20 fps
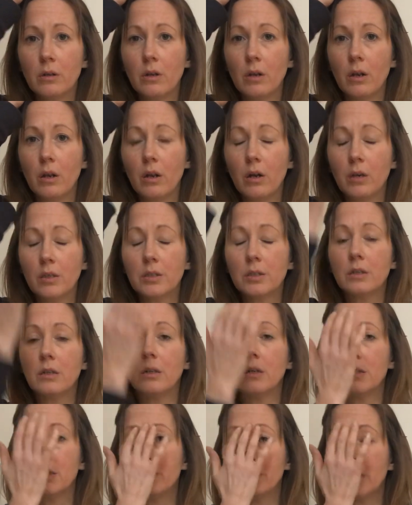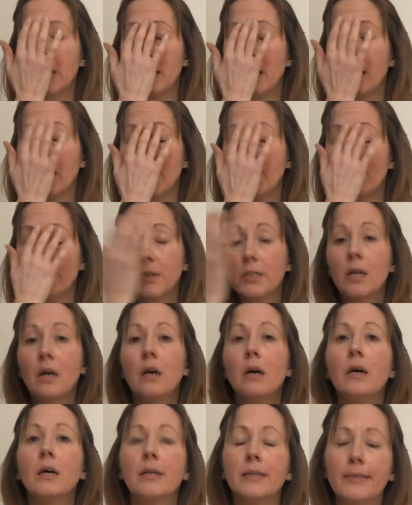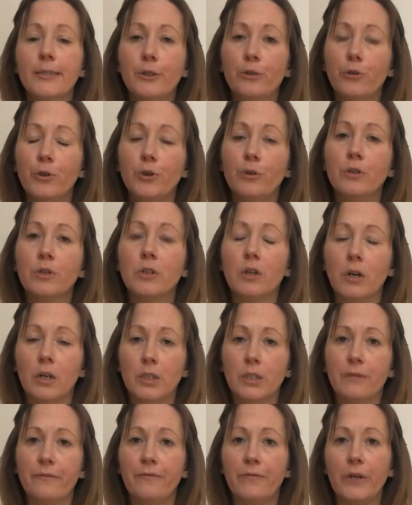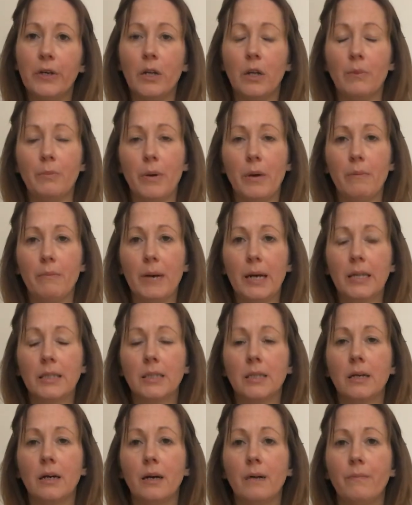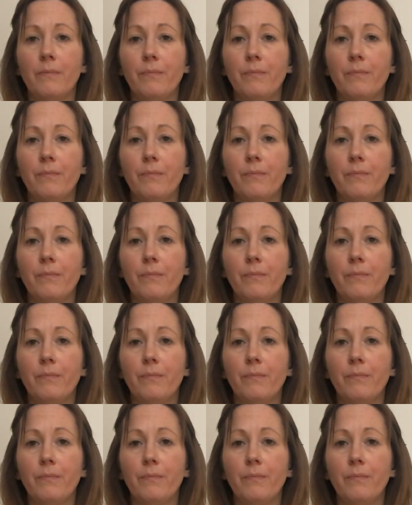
lots and lots of times until you start to feel a bit better.